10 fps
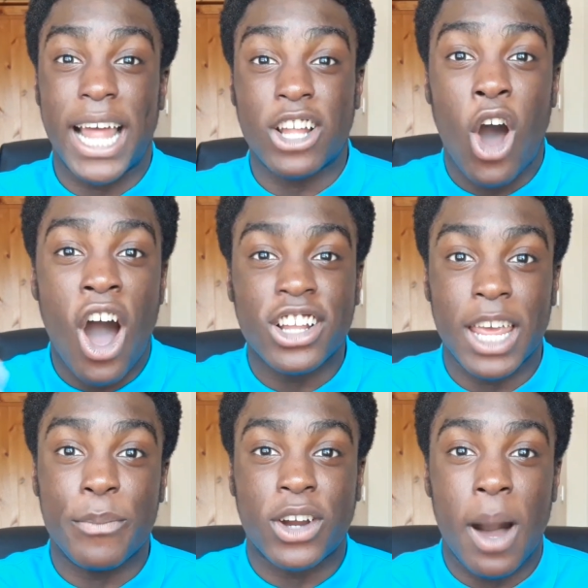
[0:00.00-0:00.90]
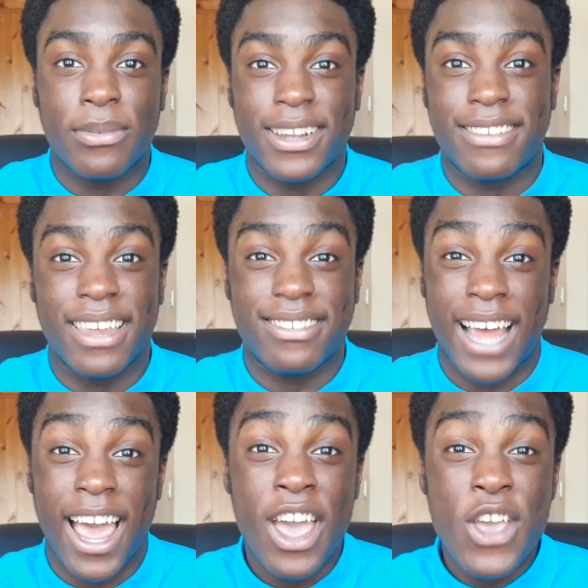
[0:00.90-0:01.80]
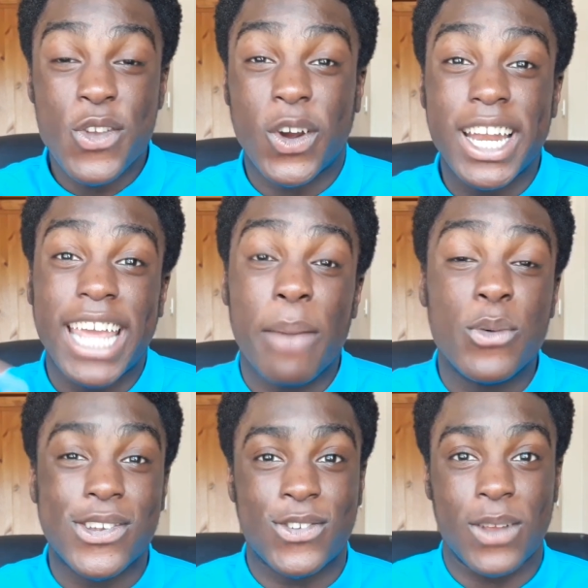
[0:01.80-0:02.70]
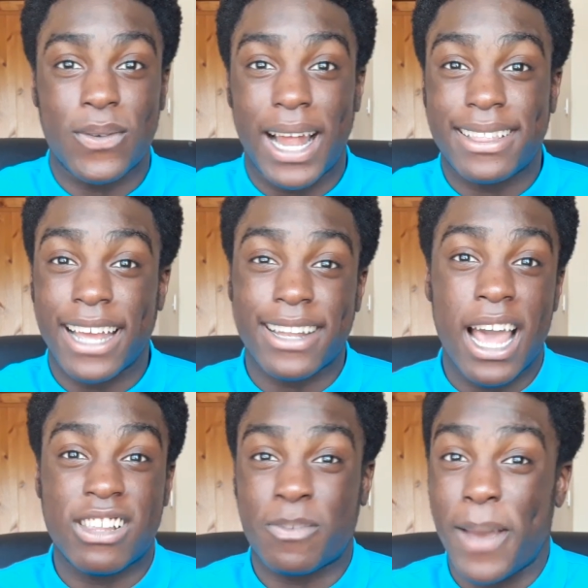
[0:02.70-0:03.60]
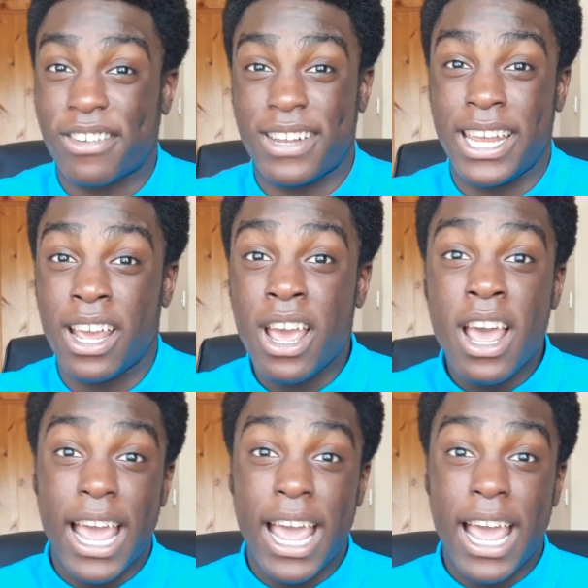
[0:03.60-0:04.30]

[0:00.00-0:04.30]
like the harder it becomes, in the sense that you're going to get more stressed with like deadlines, especially